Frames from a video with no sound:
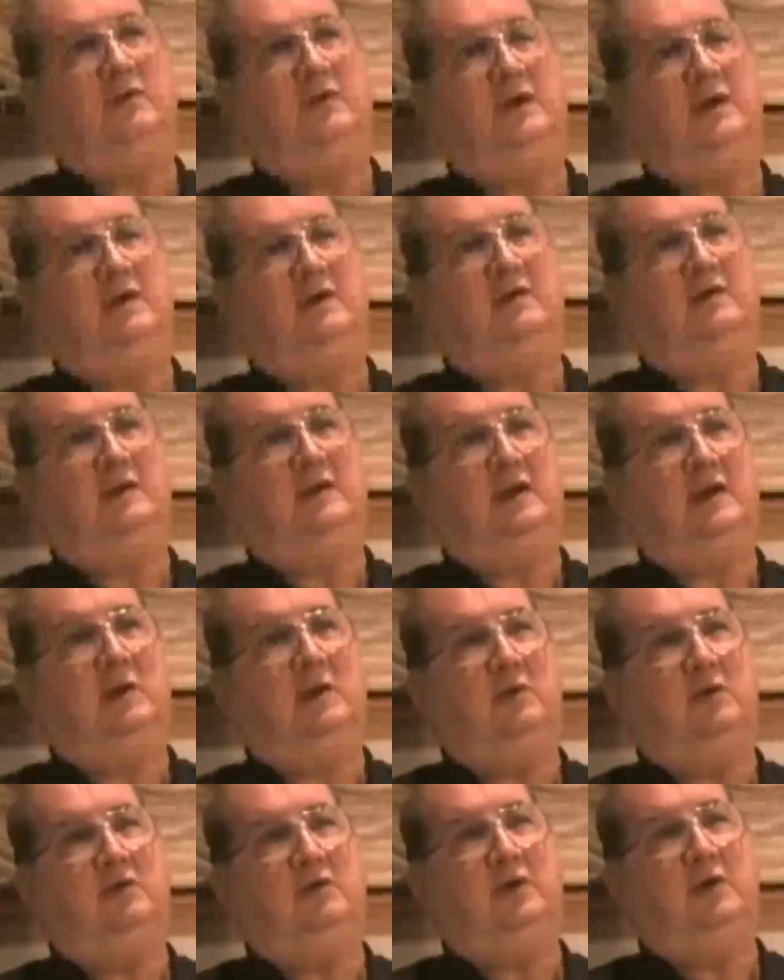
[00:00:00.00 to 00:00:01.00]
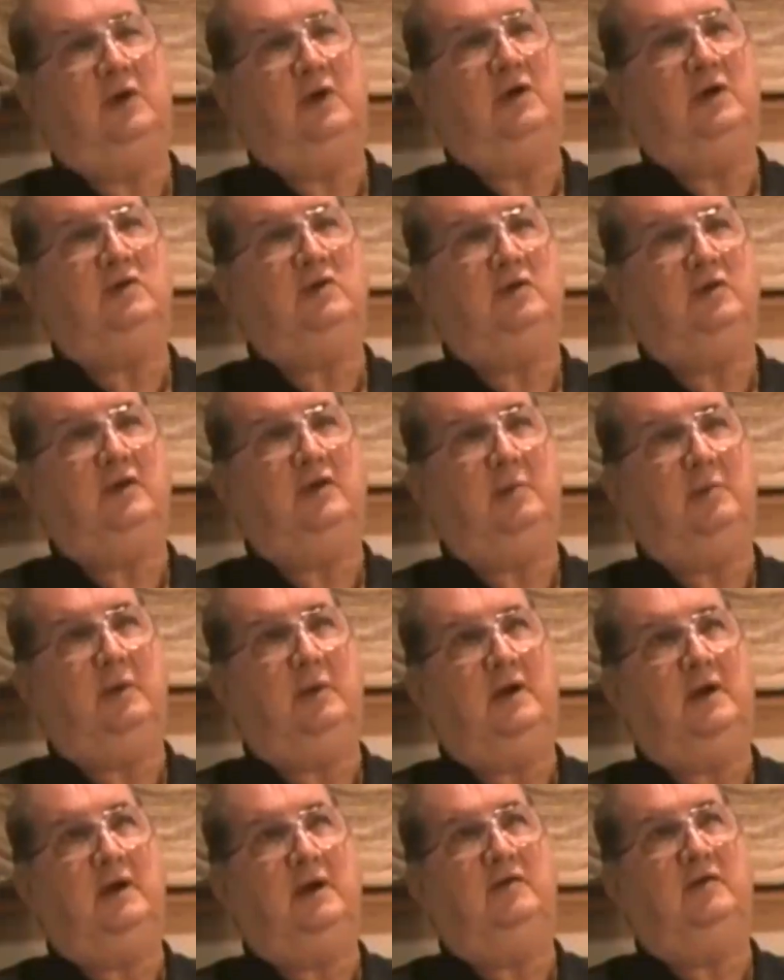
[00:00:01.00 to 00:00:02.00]
was saying is that that was very interesting
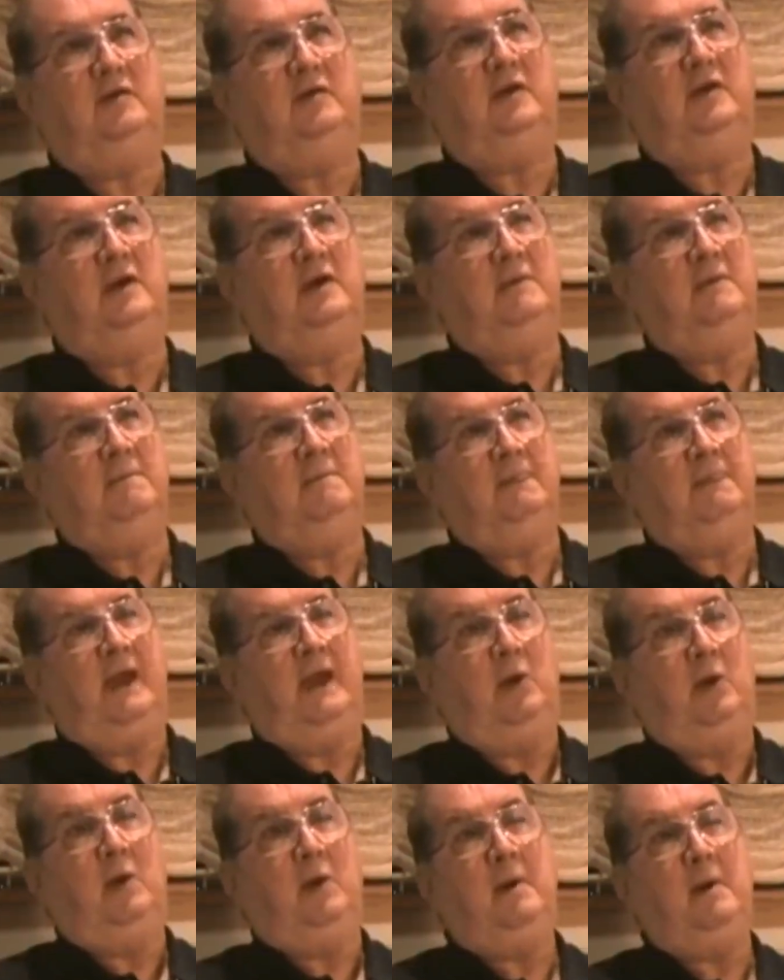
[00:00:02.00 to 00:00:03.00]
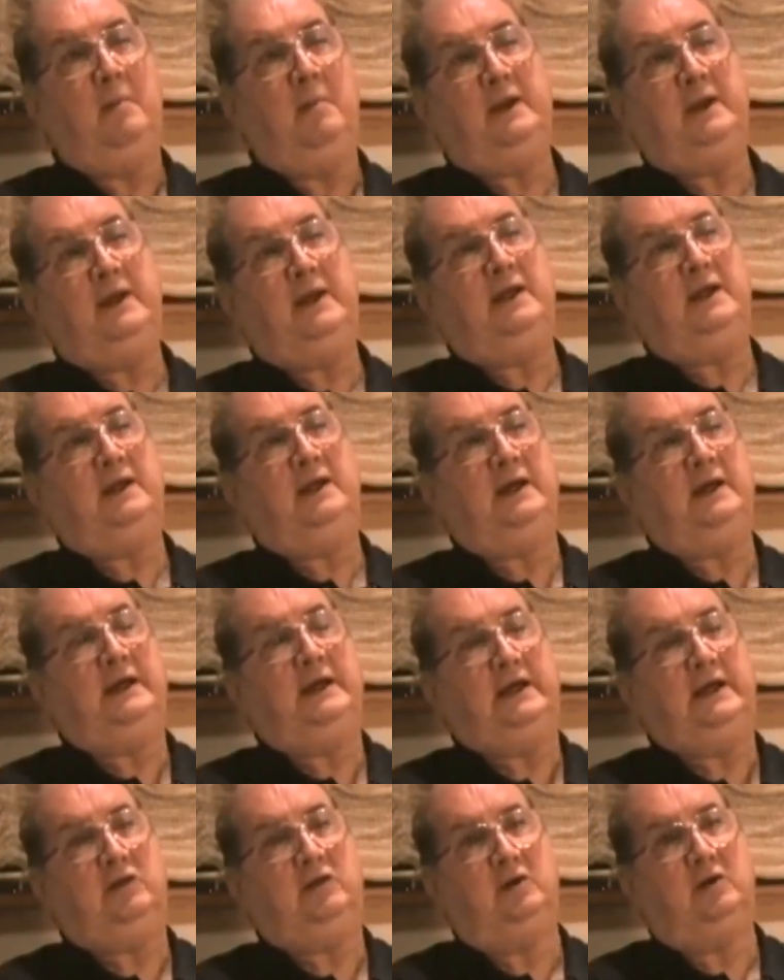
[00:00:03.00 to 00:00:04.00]
because I remember that
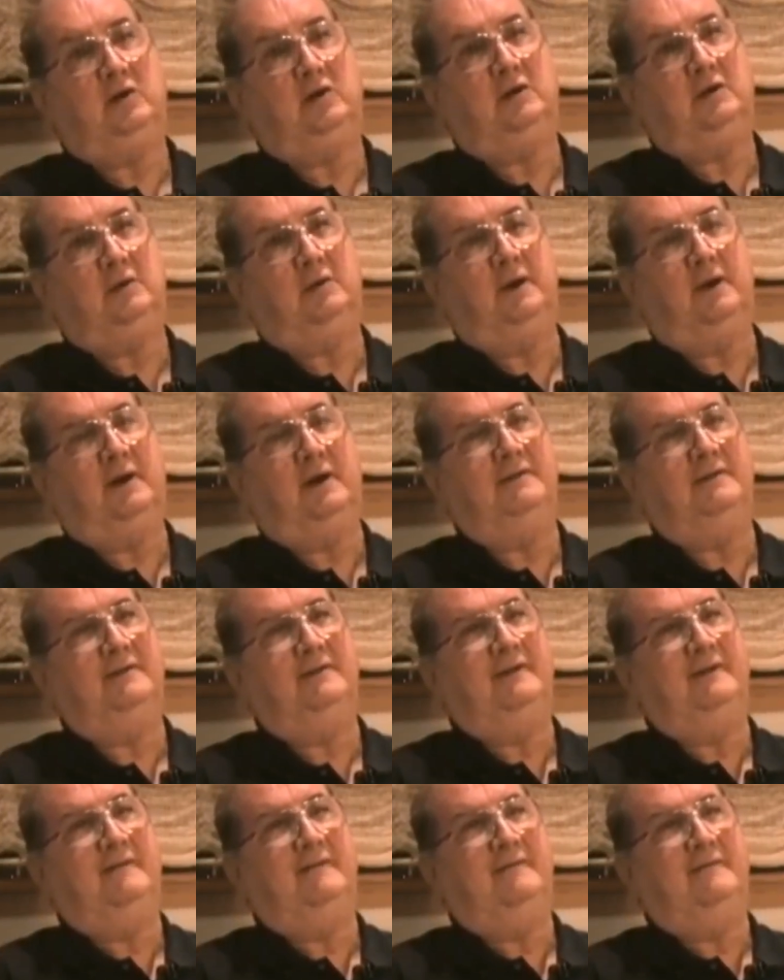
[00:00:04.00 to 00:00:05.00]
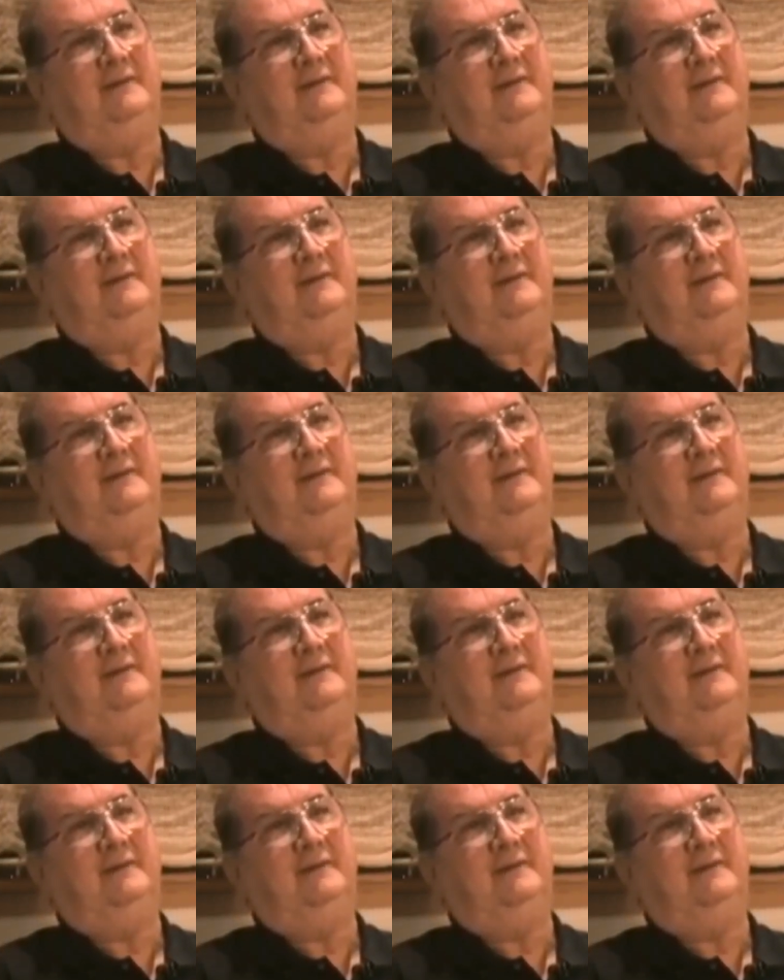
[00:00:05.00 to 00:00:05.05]
night he talked about